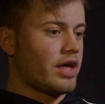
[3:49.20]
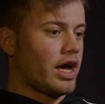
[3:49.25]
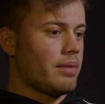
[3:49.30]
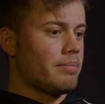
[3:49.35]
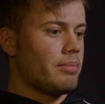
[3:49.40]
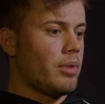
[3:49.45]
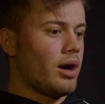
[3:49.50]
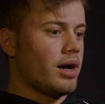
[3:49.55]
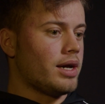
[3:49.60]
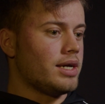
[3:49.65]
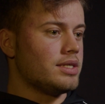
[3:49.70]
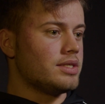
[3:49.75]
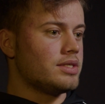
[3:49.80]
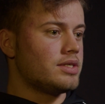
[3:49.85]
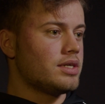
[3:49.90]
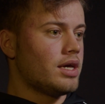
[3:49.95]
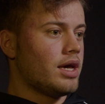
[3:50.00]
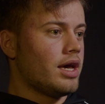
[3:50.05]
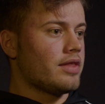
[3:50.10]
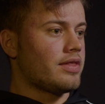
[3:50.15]
that in mind,
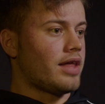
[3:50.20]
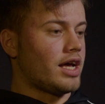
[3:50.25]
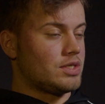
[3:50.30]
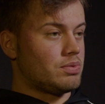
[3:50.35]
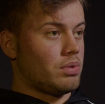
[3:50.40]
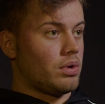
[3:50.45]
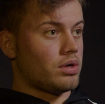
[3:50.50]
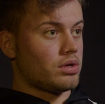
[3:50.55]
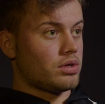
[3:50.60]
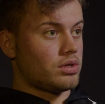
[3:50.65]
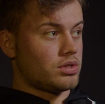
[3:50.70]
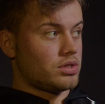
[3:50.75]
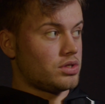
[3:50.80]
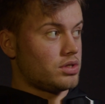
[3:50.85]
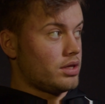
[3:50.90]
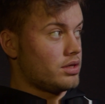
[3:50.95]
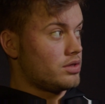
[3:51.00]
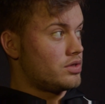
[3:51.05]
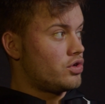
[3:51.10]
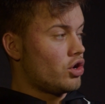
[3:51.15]
that's what
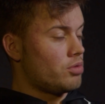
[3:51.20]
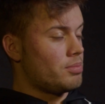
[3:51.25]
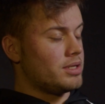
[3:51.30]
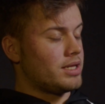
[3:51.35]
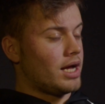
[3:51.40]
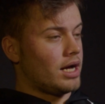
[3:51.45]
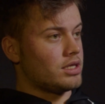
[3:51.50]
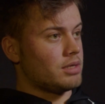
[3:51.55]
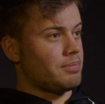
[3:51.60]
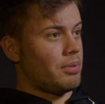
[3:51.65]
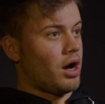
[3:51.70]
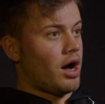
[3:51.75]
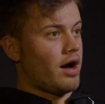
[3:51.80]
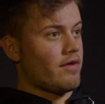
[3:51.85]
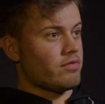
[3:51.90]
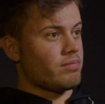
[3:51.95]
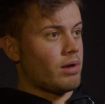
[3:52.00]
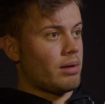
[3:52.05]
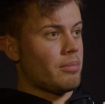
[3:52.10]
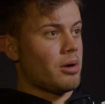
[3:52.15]
took me down the
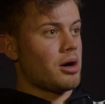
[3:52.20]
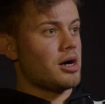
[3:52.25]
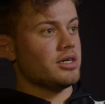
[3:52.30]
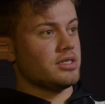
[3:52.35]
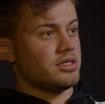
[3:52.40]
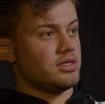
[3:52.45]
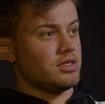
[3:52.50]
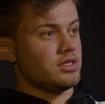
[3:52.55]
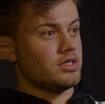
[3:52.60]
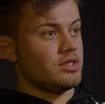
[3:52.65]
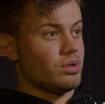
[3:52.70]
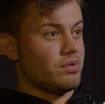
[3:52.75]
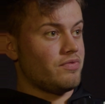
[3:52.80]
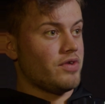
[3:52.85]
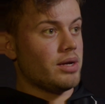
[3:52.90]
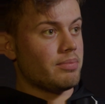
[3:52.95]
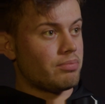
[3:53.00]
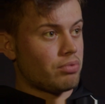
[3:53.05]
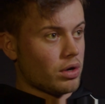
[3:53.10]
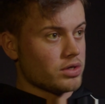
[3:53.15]
path of my master's into
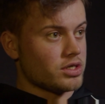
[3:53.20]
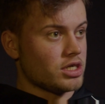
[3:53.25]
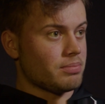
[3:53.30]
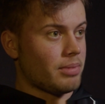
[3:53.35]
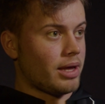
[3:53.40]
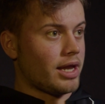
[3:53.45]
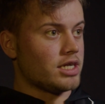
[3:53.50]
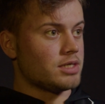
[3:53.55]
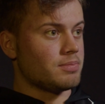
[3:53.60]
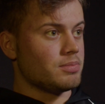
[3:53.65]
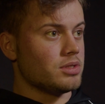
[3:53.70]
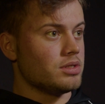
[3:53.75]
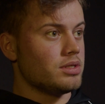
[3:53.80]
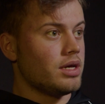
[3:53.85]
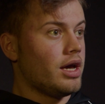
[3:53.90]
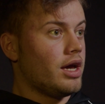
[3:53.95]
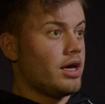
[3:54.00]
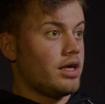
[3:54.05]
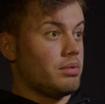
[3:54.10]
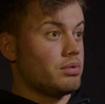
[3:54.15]
event project management.
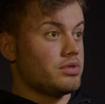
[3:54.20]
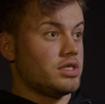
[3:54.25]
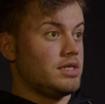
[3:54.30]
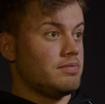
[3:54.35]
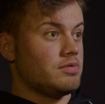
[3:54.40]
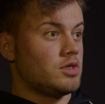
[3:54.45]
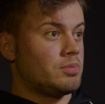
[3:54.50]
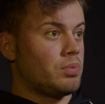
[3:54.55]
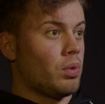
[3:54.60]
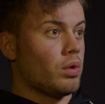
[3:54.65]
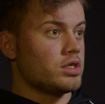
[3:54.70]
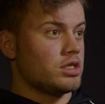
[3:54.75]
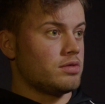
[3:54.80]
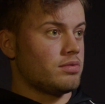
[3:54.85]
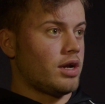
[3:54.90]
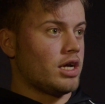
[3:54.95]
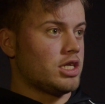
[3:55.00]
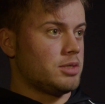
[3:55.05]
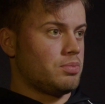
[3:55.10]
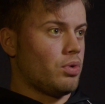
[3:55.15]
It wasn't even sporting
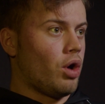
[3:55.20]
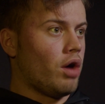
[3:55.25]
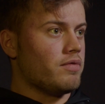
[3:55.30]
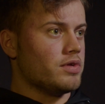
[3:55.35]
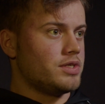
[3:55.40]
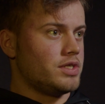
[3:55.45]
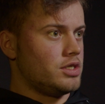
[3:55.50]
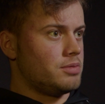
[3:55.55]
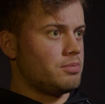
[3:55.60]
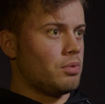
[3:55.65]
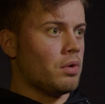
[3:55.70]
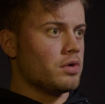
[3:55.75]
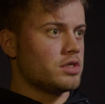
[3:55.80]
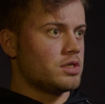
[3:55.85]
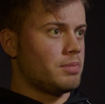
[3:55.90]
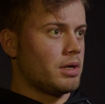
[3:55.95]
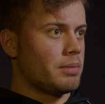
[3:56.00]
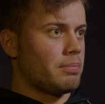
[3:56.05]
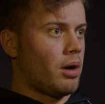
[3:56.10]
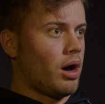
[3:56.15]
related, but obviously sports is
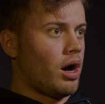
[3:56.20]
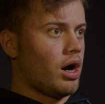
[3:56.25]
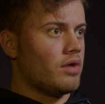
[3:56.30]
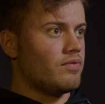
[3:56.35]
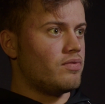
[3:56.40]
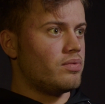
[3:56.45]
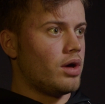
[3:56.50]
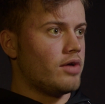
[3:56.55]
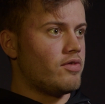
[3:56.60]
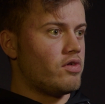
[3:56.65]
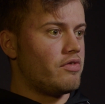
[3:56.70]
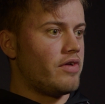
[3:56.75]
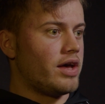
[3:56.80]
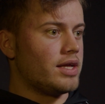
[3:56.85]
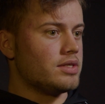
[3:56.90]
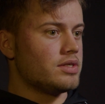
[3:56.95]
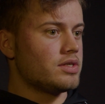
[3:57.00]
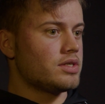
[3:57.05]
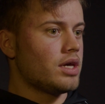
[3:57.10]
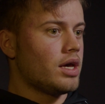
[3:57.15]
a big part of
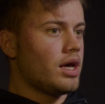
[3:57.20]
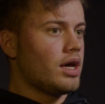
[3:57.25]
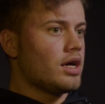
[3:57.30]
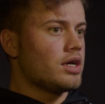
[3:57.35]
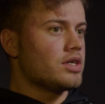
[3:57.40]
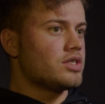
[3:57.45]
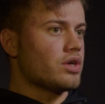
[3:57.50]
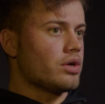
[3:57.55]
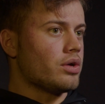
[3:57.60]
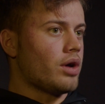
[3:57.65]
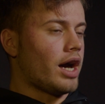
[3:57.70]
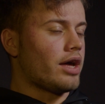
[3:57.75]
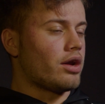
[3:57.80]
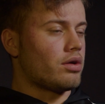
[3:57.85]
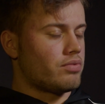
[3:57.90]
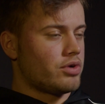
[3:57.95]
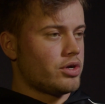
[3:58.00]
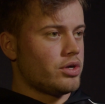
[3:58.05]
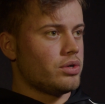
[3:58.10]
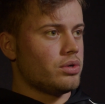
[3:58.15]
events. So I had
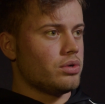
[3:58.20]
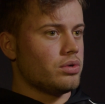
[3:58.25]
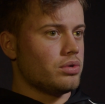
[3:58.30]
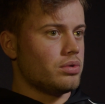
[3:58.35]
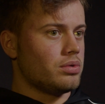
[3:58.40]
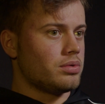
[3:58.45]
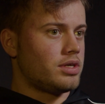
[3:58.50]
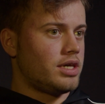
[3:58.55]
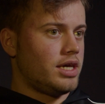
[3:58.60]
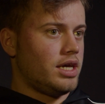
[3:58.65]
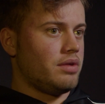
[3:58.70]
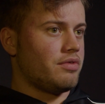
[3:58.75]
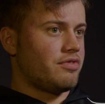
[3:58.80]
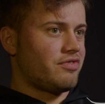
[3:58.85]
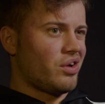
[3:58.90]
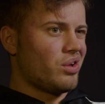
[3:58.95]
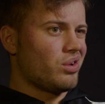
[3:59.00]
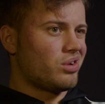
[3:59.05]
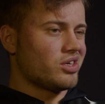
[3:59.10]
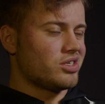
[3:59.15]
a real keen
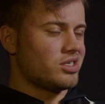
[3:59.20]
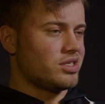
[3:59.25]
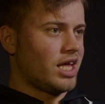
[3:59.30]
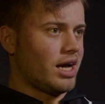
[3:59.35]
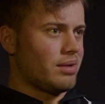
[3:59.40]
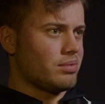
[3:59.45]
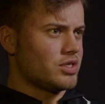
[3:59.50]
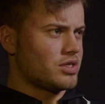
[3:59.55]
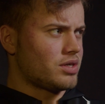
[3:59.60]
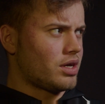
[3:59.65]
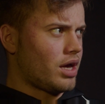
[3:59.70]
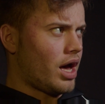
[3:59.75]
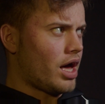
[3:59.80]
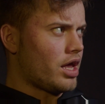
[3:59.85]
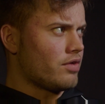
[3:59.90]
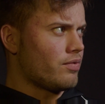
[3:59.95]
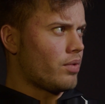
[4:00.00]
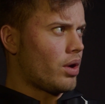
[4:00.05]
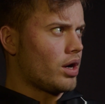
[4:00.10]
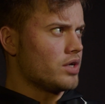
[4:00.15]
focus, and that was
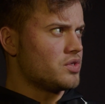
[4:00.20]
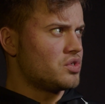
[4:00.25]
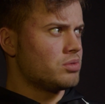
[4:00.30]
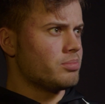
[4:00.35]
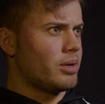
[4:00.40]
kind of where I saw